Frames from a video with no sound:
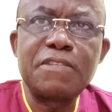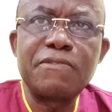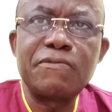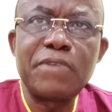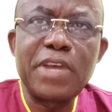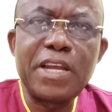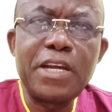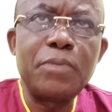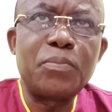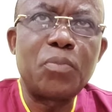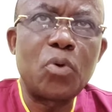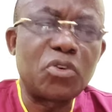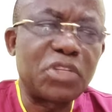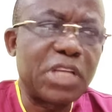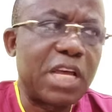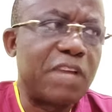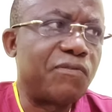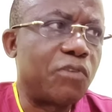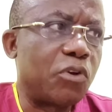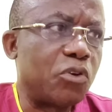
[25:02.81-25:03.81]
very
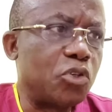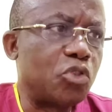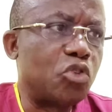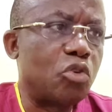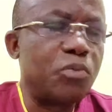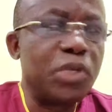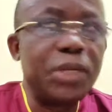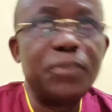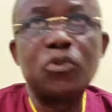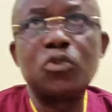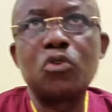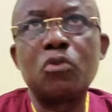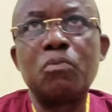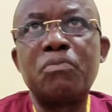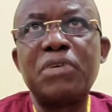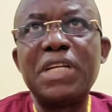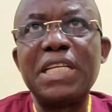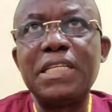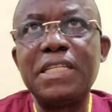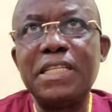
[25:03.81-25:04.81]
important for you to be able to
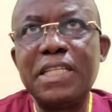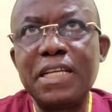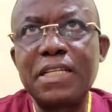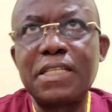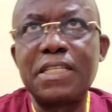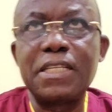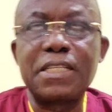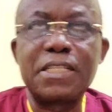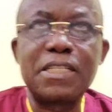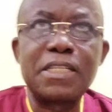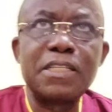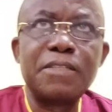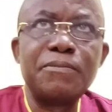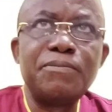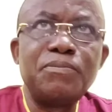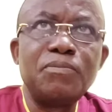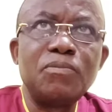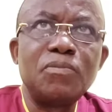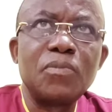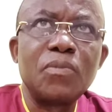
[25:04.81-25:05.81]
predict it.
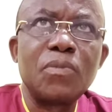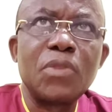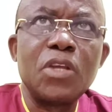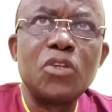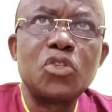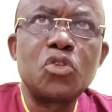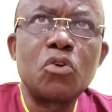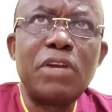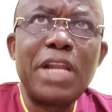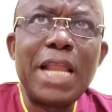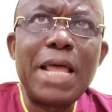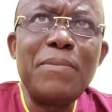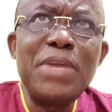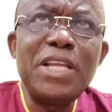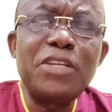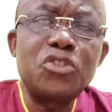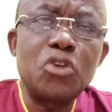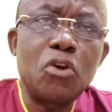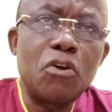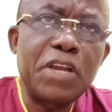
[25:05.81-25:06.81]
So let
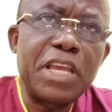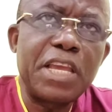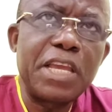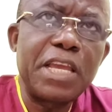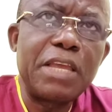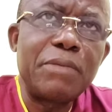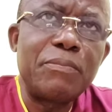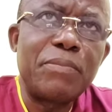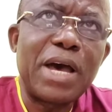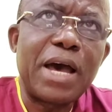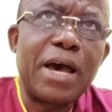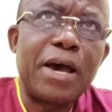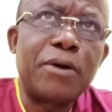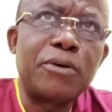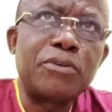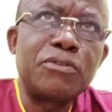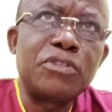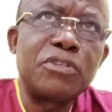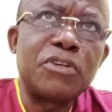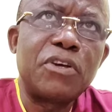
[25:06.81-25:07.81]
me talk
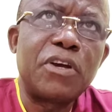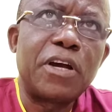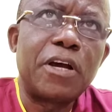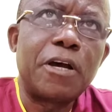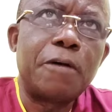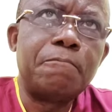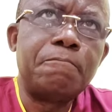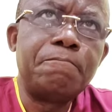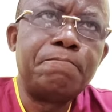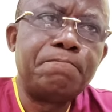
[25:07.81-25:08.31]
about why